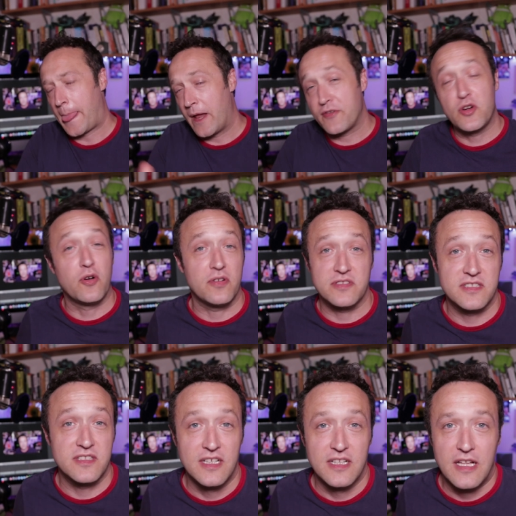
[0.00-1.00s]
Of
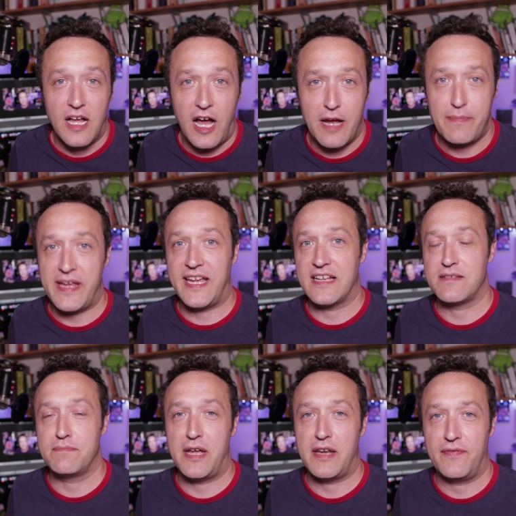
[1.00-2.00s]
course I may get
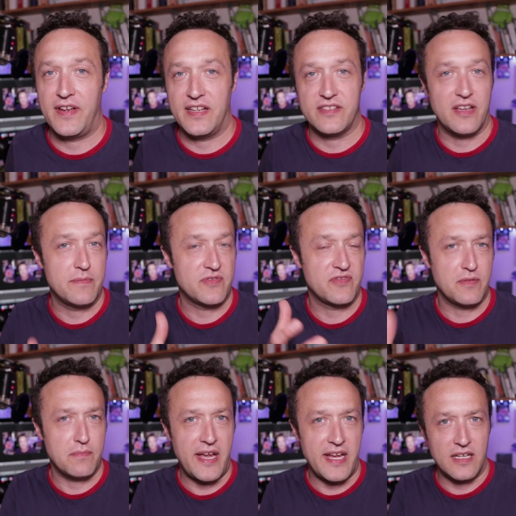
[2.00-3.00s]
some benefit in terms of
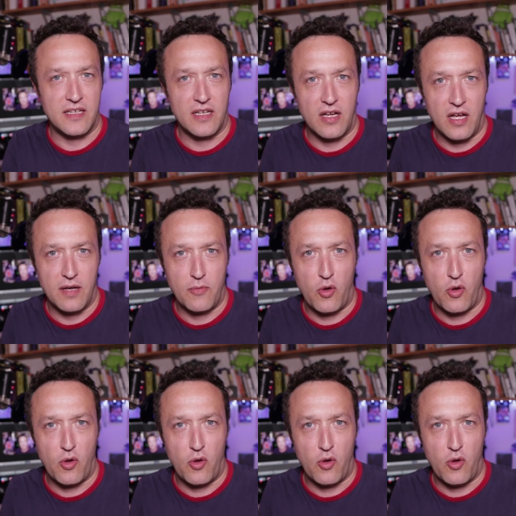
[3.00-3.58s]
domain um,